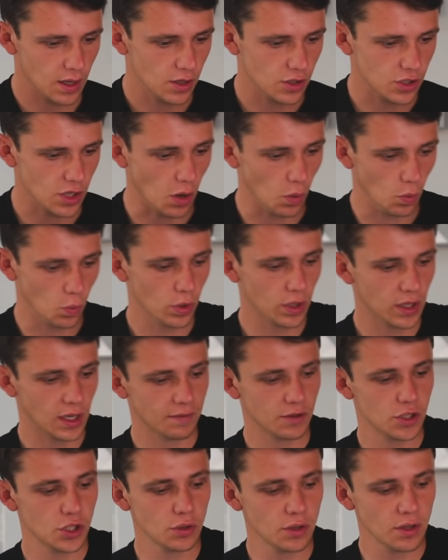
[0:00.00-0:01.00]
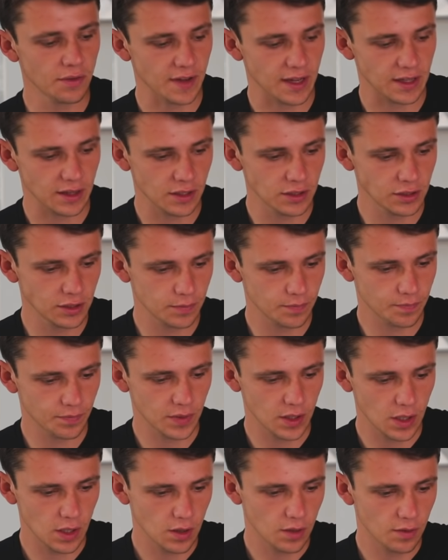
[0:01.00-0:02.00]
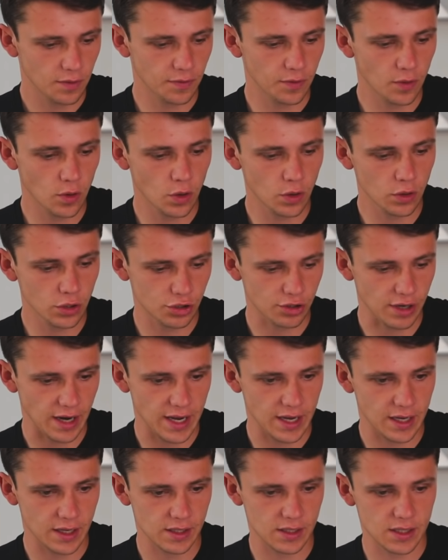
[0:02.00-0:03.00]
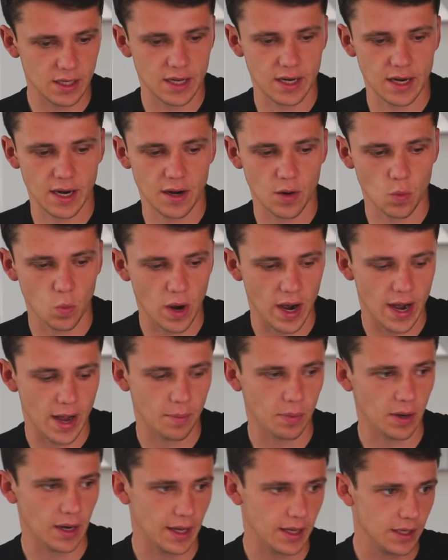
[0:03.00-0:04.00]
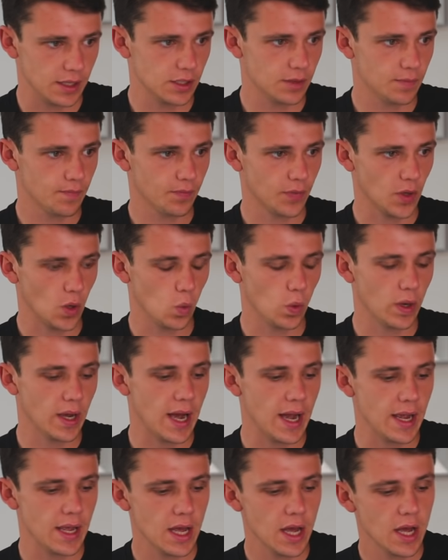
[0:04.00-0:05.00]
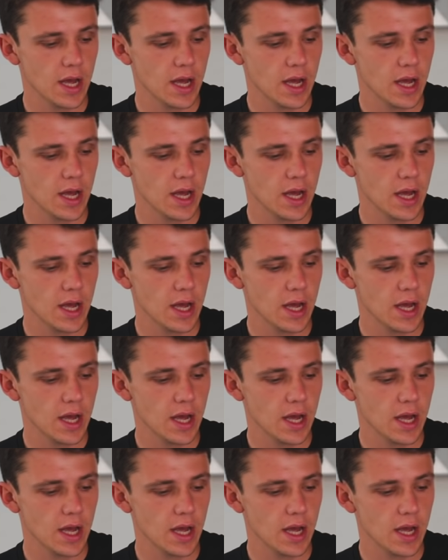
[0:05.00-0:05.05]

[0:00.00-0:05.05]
So we're going to have 2 defenders, 4 strikers, and then the wide players, okay?